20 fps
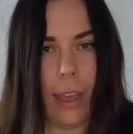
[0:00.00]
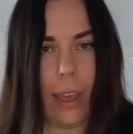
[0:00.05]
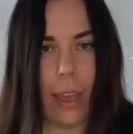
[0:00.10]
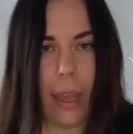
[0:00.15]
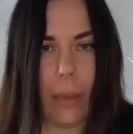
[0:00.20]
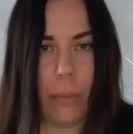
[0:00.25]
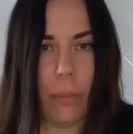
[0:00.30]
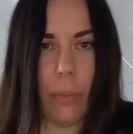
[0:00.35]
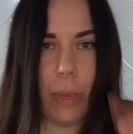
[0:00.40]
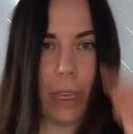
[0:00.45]

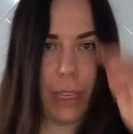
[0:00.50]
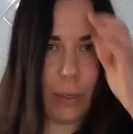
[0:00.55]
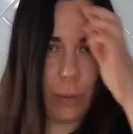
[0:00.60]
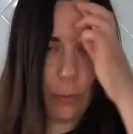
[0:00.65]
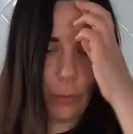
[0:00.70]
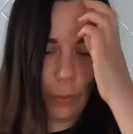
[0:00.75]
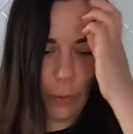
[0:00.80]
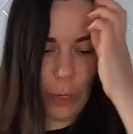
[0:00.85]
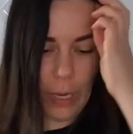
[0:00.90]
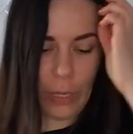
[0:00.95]
am making
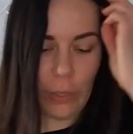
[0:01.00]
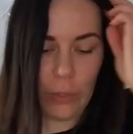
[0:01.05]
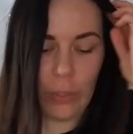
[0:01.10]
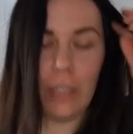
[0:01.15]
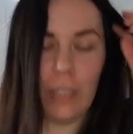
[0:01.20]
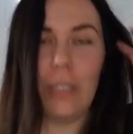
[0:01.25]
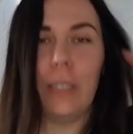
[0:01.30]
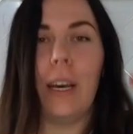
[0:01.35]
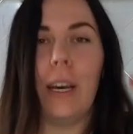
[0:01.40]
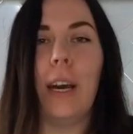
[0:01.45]

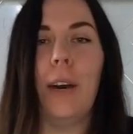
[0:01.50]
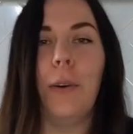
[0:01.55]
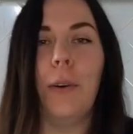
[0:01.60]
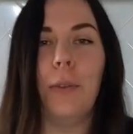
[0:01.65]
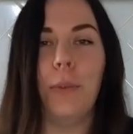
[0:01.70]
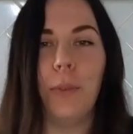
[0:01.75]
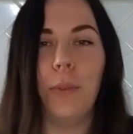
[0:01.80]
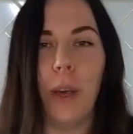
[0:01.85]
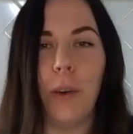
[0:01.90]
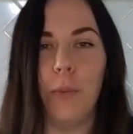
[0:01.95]
400, so
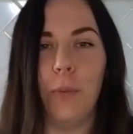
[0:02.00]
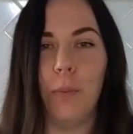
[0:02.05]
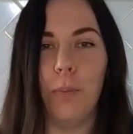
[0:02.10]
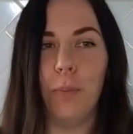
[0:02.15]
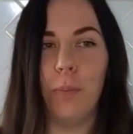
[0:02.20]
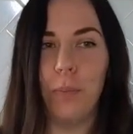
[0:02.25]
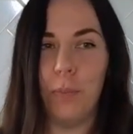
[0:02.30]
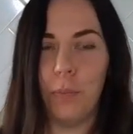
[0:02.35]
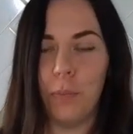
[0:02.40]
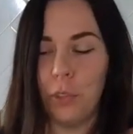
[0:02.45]
I'll
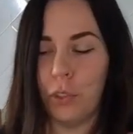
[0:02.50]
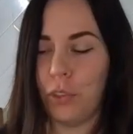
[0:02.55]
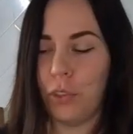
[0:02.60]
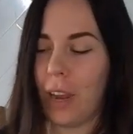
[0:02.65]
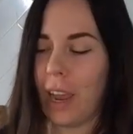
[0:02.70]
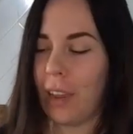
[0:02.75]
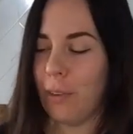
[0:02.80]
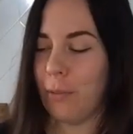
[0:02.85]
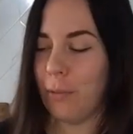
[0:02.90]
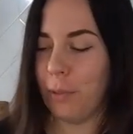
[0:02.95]

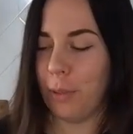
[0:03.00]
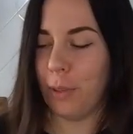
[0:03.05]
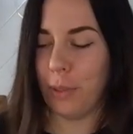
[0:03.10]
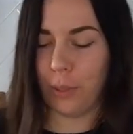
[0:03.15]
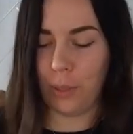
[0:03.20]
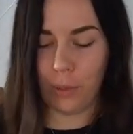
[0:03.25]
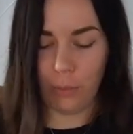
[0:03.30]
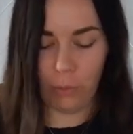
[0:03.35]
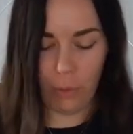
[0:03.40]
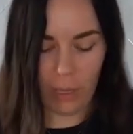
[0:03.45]
try and follow
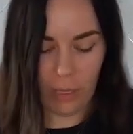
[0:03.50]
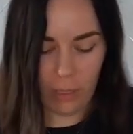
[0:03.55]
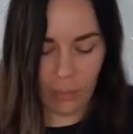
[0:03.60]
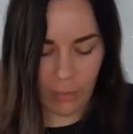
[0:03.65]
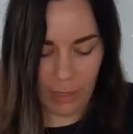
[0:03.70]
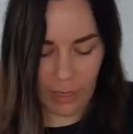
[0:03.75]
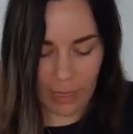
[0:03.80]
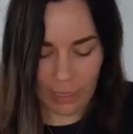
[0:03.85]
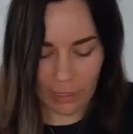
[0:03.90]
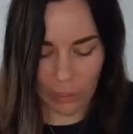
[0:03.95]
the
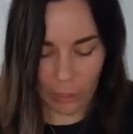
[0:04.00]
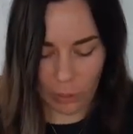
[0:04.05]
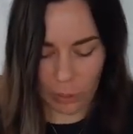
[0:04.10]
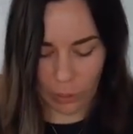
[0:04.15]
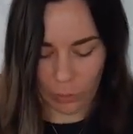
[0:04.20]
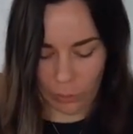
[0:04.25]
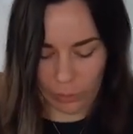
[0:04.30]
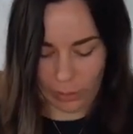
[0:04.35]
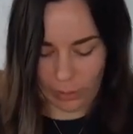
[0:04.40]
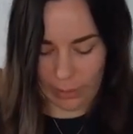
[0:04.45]
recipe as
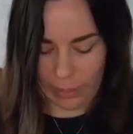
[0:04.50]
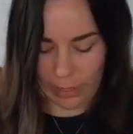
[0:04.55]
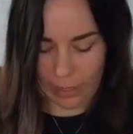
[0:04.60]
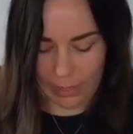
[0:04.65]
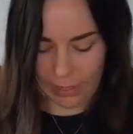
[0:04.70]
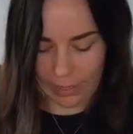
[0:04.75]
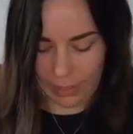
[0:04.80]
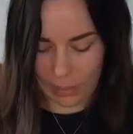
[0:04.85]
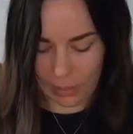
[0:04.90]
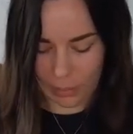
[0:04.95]
closely
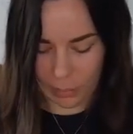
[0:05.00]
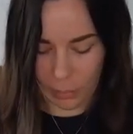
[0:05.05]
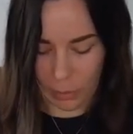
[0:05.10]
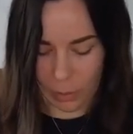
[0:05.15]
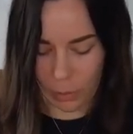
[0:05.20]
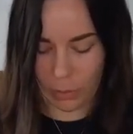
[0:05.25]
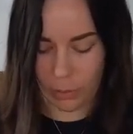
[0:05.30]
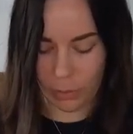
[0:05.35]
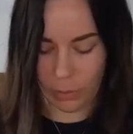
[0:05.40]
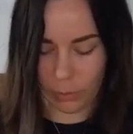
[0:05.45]
as
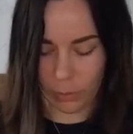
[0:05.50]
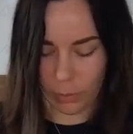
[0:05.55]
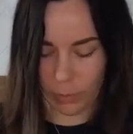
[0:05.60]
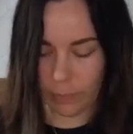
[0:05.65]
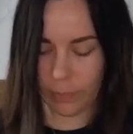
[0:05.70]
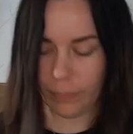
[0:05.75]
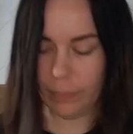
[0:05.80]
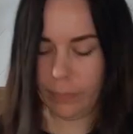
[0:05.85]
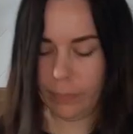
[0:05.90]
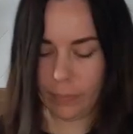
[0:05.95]
possible.
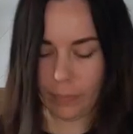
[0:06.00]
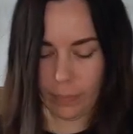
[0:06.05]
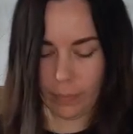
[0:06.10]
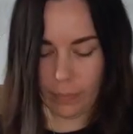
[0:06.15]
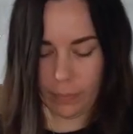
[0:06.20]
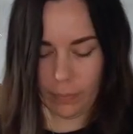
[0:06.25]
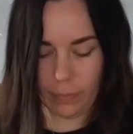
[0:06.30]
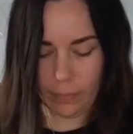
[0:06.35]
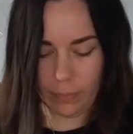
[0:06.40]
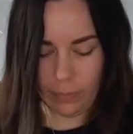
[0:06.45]

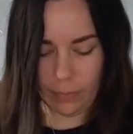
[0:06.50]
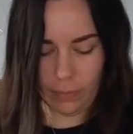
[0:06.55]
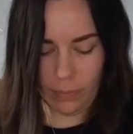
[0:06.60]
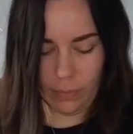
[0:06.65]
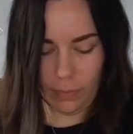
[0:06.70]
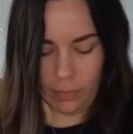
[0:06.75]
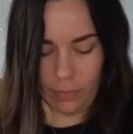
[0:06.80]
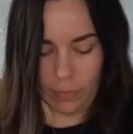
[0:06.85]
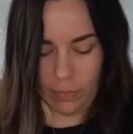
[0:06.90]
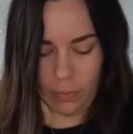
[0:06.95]

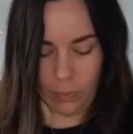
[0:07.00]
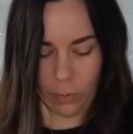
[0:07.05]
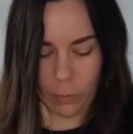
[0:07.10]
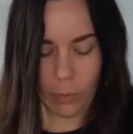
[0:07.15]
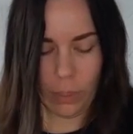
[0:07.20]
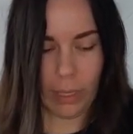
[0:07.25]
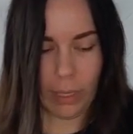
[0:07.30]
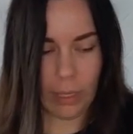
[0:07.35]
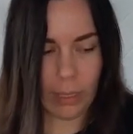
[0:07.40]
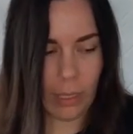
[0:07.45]

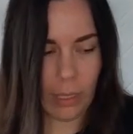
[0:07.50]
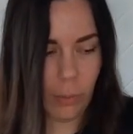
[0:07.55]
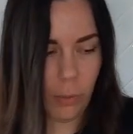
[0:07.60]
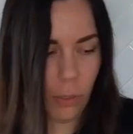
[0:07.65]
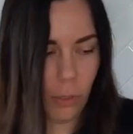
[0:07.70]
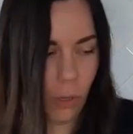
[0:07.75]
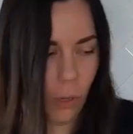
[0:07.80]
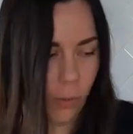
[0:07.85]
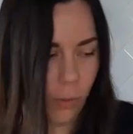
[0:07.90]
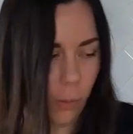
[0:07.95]
With the
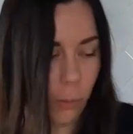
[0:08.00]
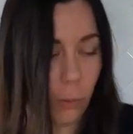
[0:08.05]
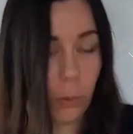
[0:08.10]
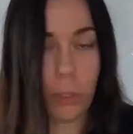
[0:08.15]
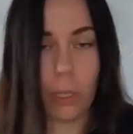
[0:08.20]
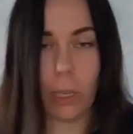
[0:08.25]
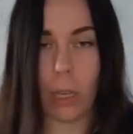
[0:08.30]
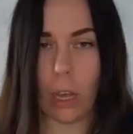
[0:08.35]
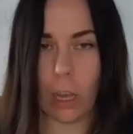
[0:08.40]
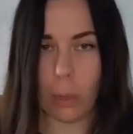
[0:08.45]
exception of I'm
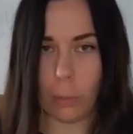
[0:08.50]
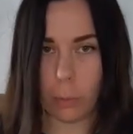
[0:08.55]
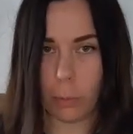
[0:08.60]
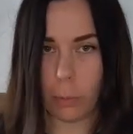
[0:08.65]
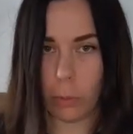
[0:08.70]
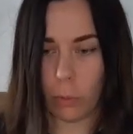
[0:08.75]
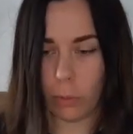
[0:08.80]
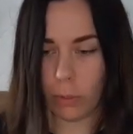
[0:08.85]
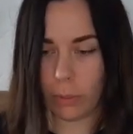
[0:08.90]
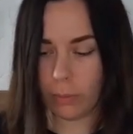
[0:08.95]
using almond
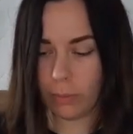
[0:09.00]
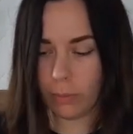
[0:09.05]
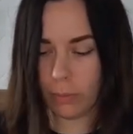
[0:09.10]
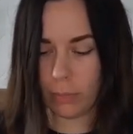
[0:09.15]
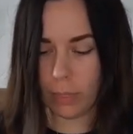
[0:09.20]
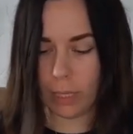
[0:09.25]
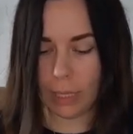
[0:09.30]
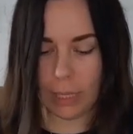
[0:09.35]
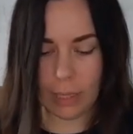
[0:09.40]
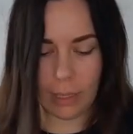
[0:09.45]
milk.
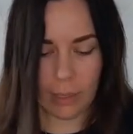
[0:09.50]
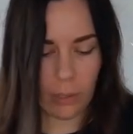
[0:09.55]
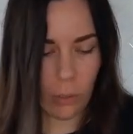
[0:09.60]
I think that's the